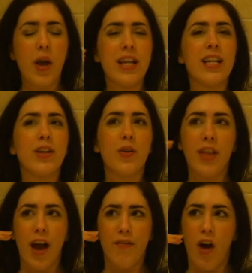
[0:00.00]
He didn't go
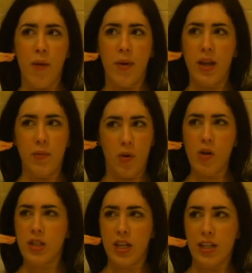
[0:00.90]
that far, but he
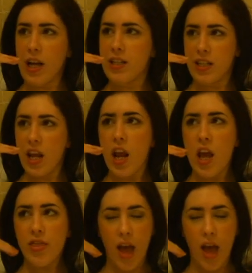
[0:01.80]
did say